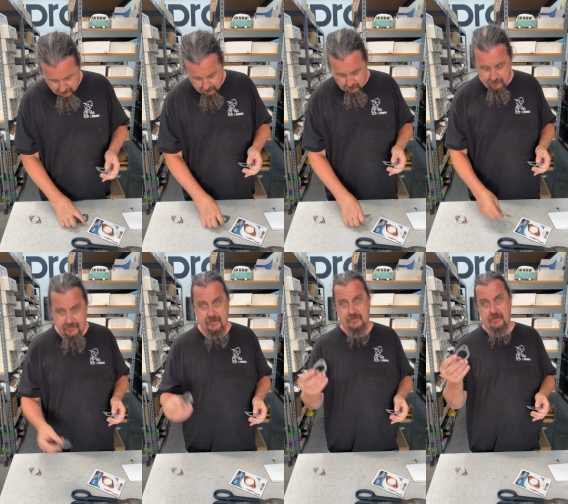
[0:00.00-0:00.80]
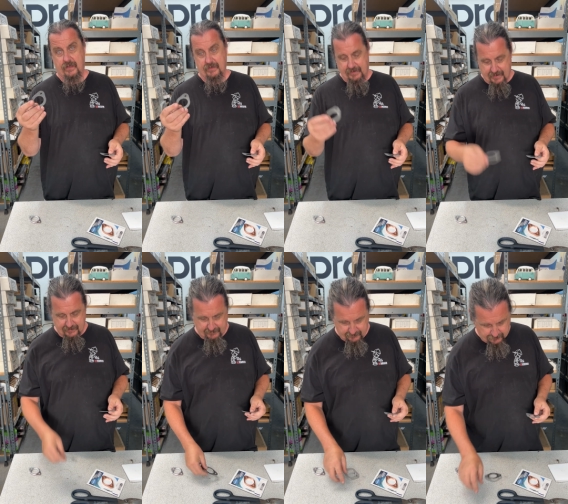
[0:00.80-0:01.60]
With this style of
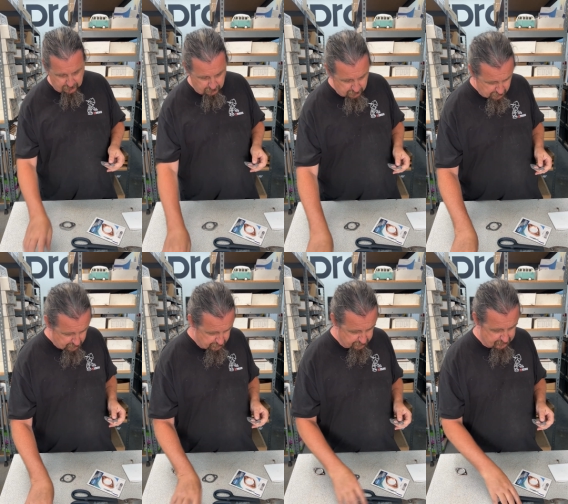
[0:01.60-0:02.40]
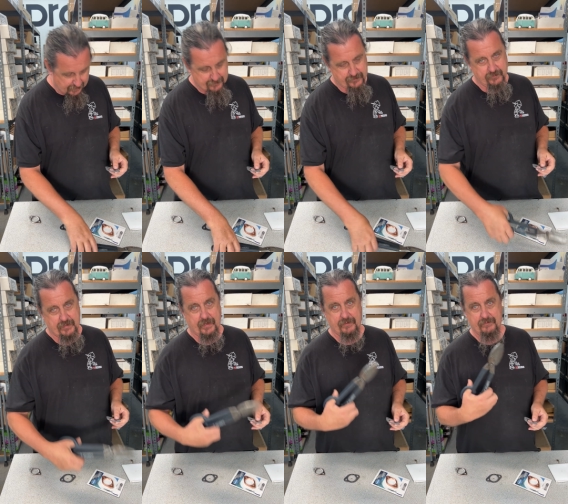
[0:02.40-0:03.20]
gasket. So you
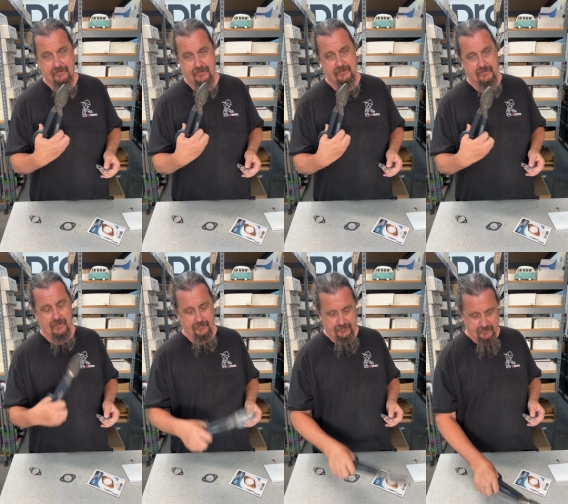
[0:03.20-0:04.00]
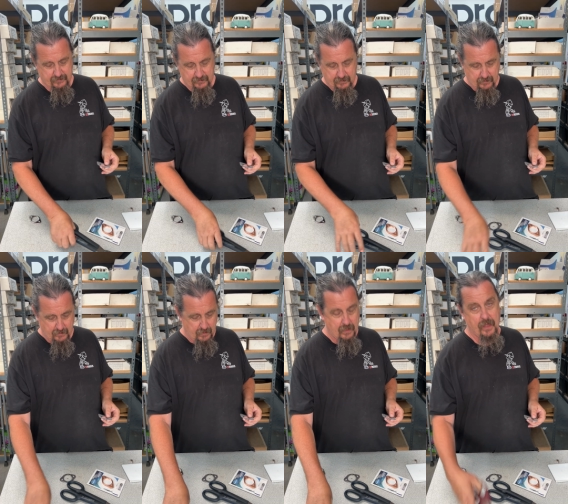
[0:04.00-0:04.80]
take 10 snips.
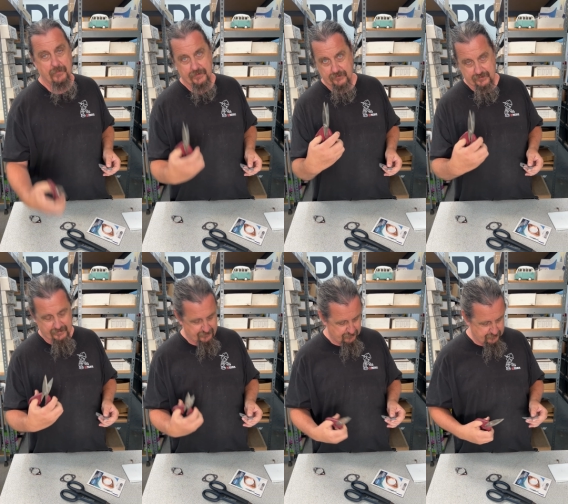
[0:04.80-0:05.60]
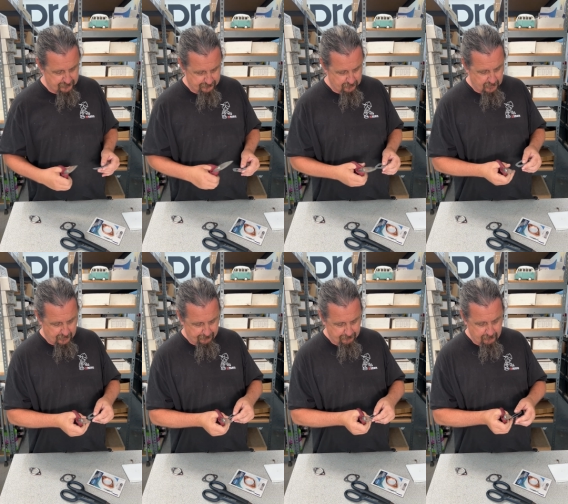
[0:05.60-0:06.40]
I'm gonna use scissors,
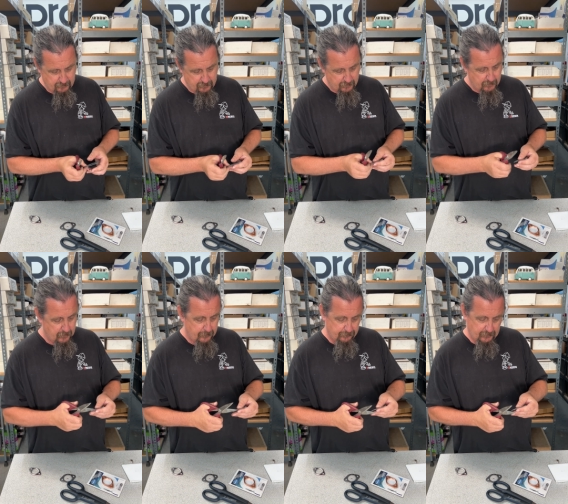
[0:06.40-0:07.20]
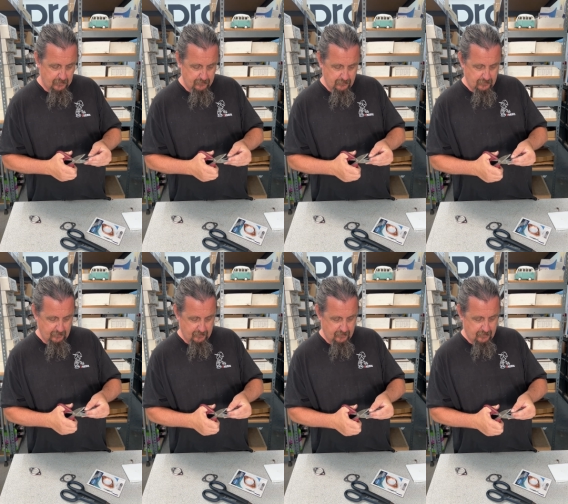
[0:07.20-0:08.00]
right? And you can
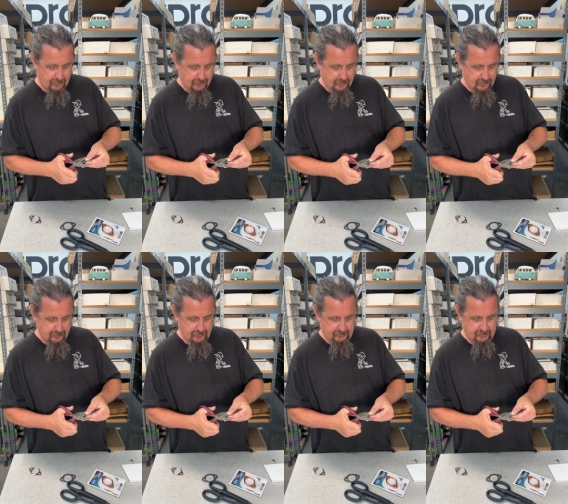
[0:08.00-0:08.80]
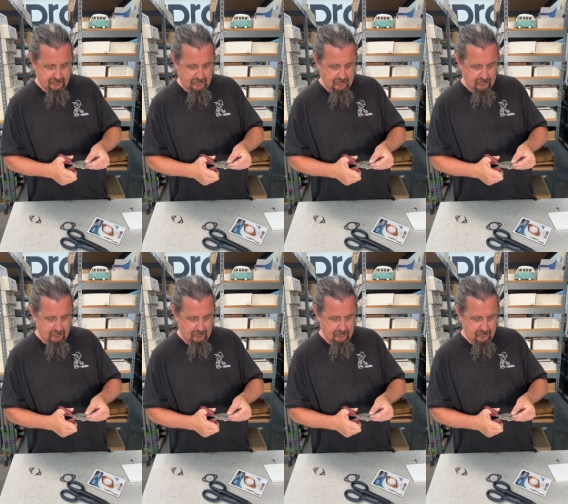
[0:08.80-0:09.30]
cut, check this out.